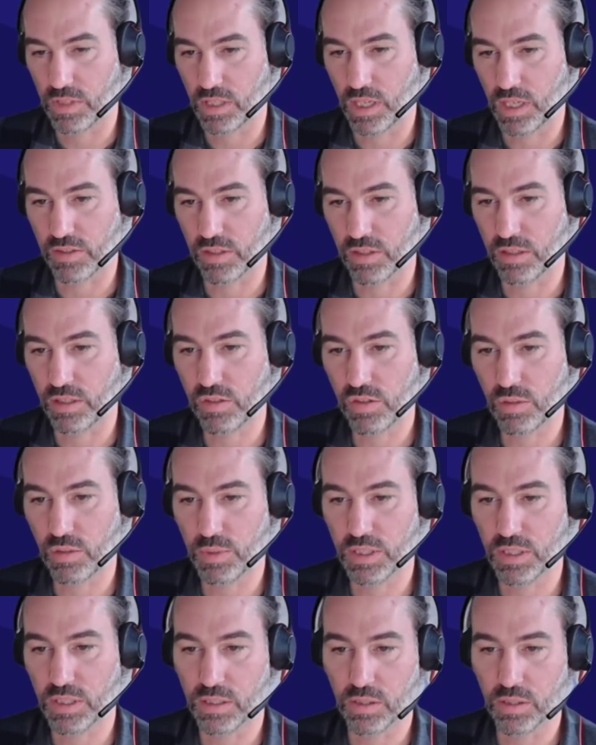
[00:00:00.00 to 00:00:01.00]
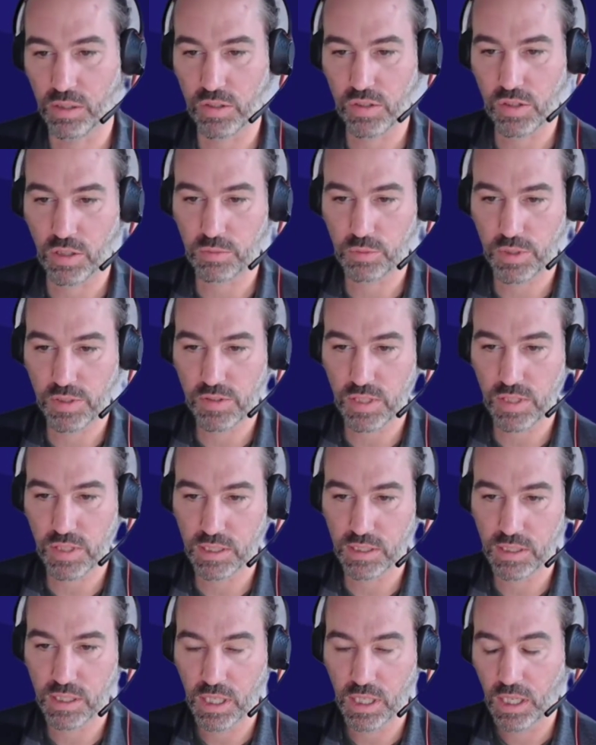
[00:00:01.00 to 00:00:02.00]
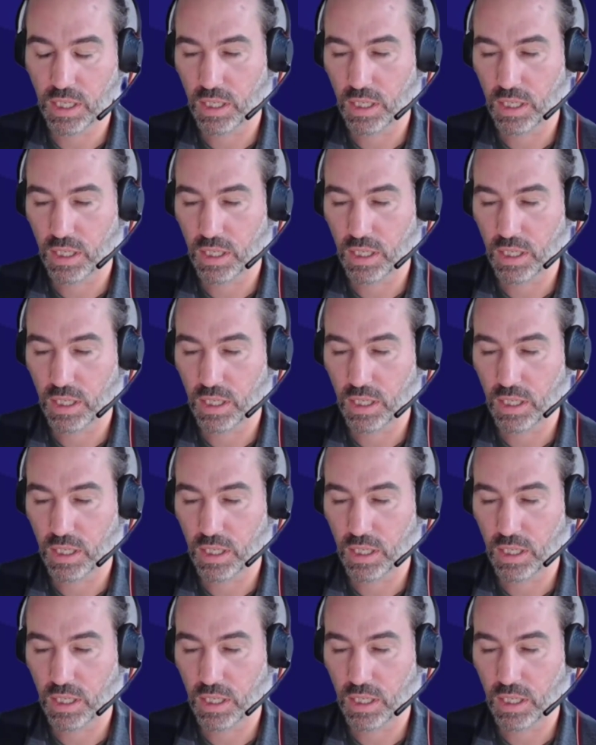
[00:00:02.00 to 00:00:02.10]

as it needs to be done on the software side.